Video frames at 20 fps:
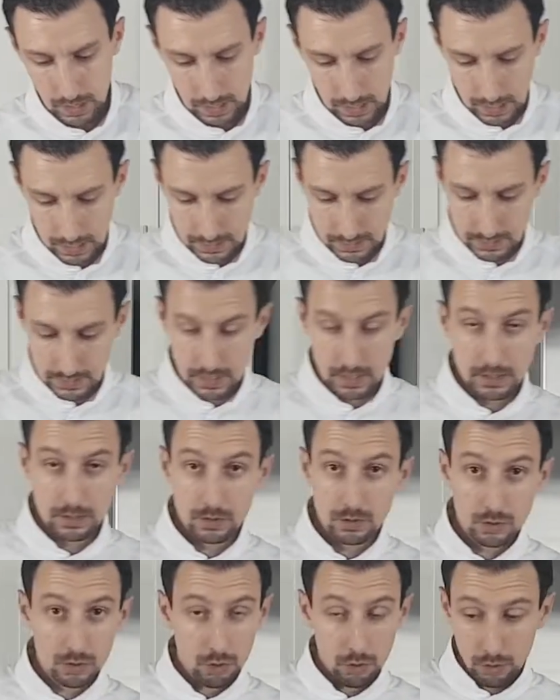And then
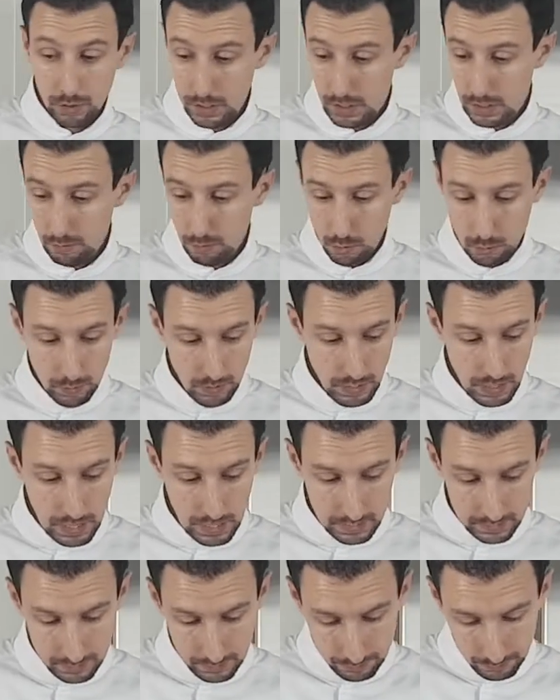slowly we will
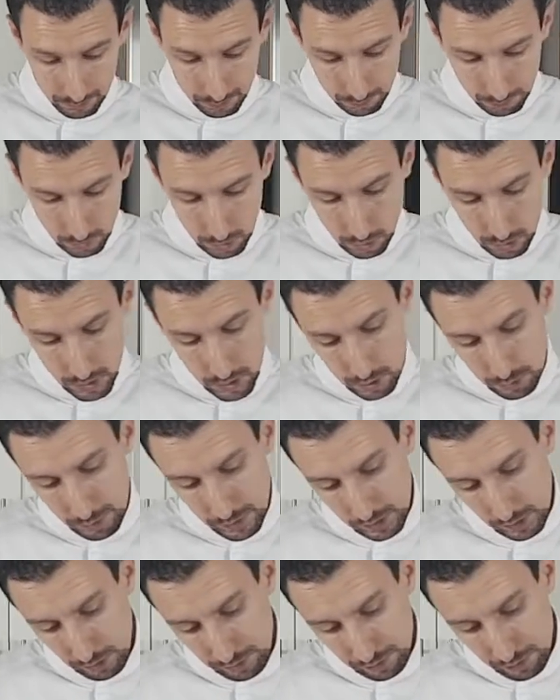add a little
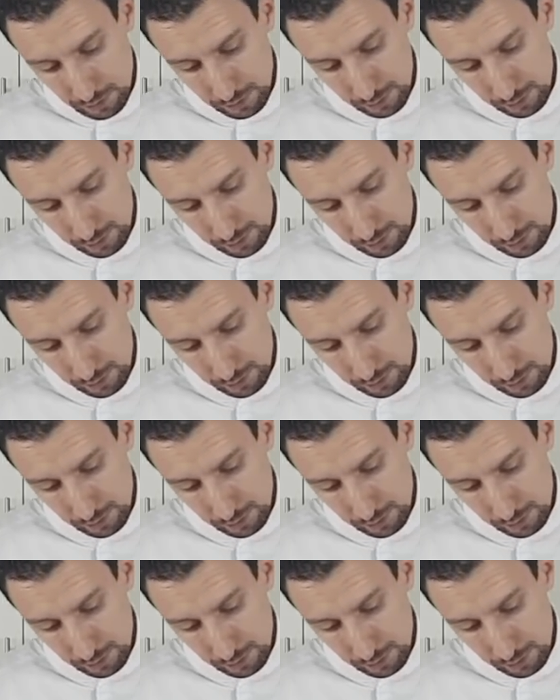bit of